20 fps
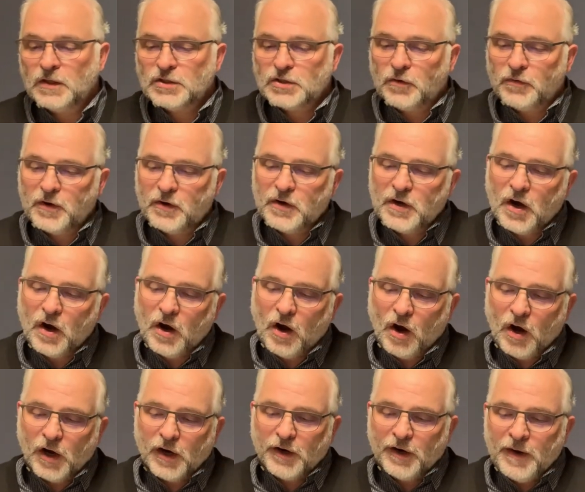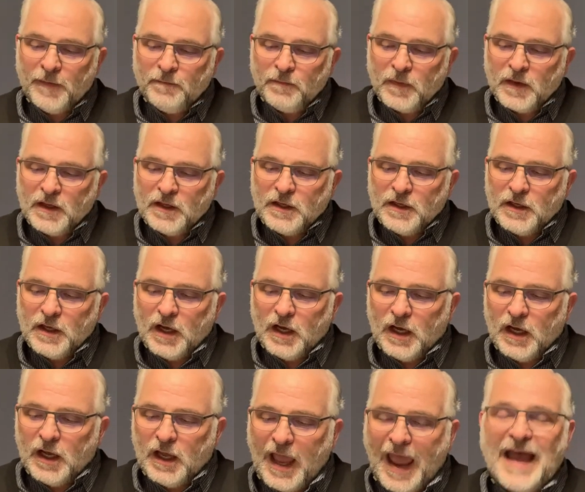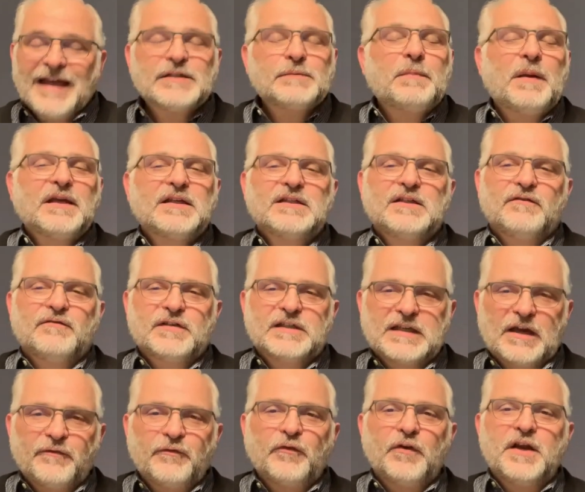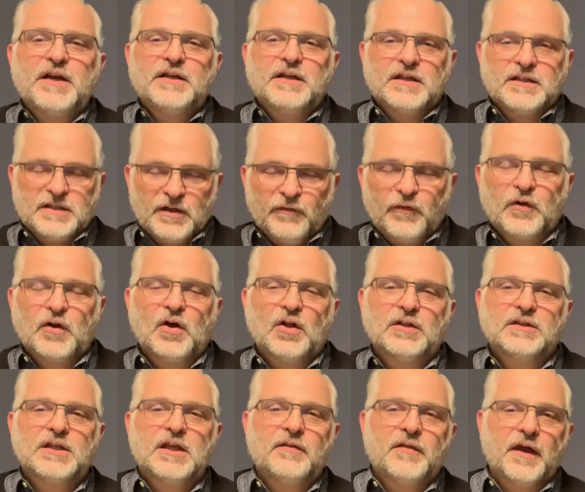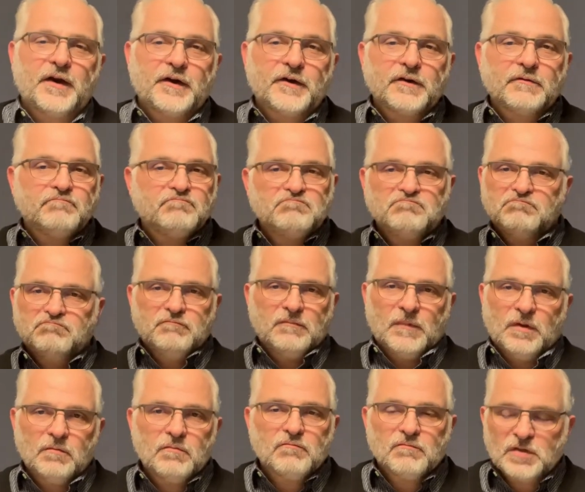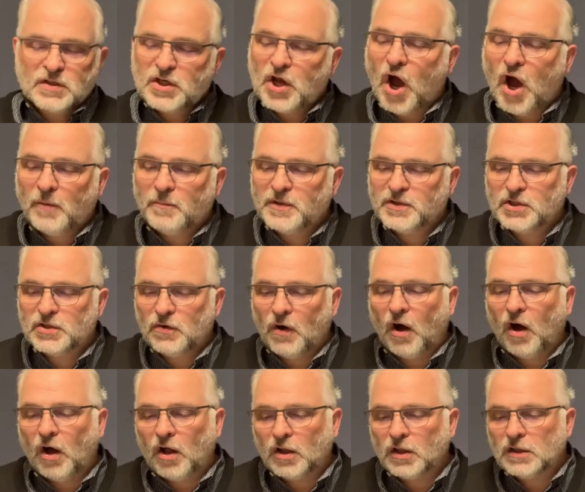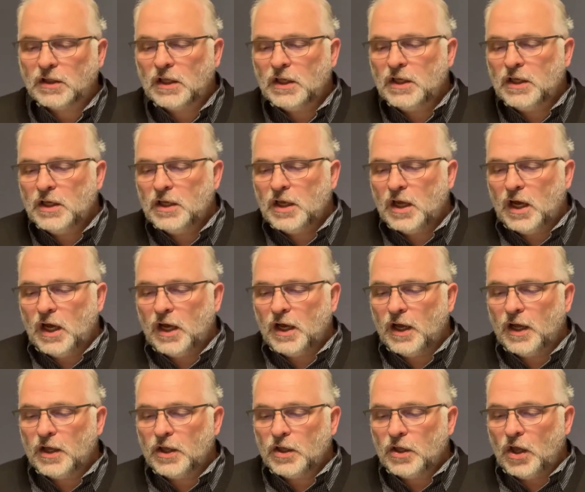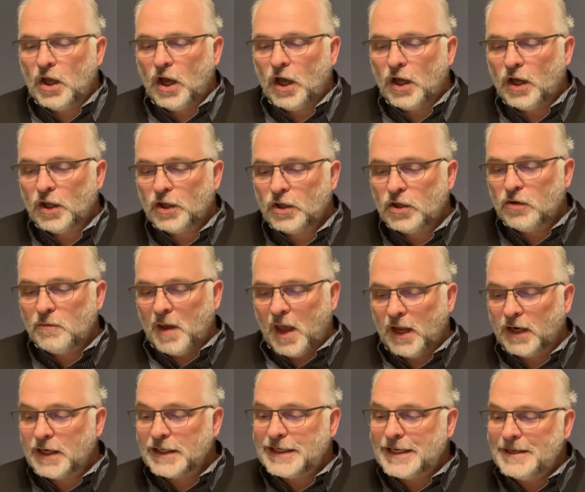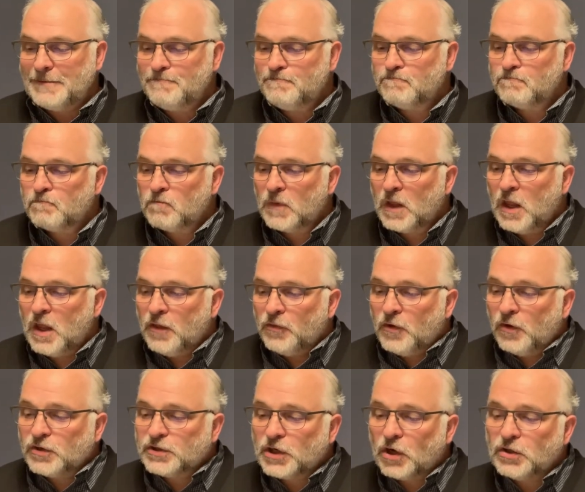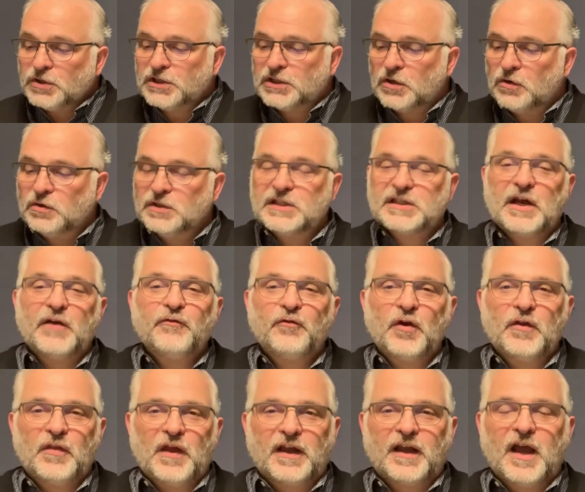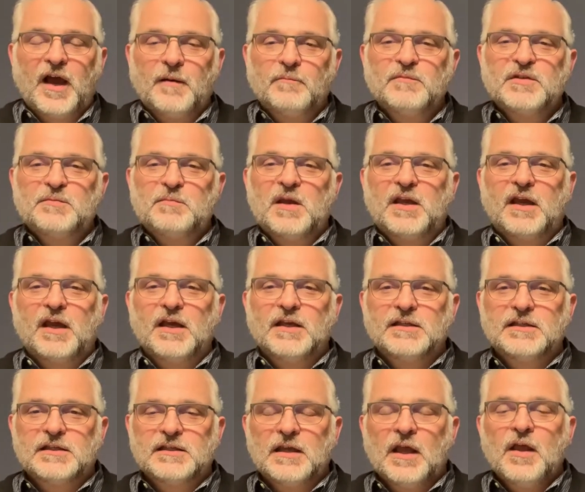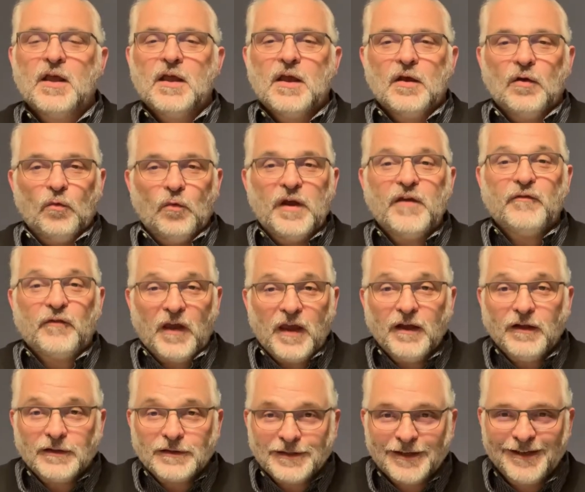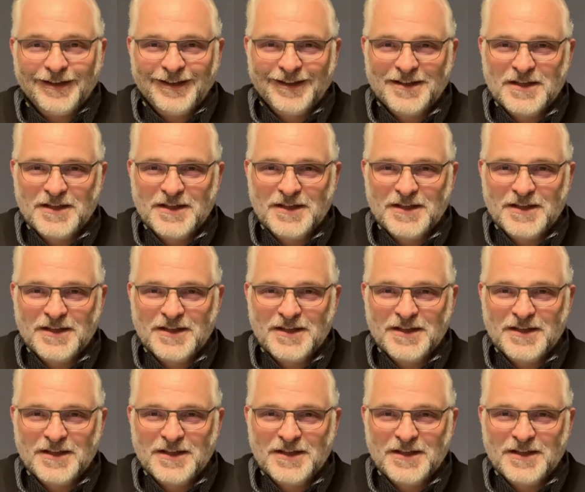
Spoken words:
So there are aspects of suffering and difficulty that are common to all humanity. There's also suffering that comes because we failed,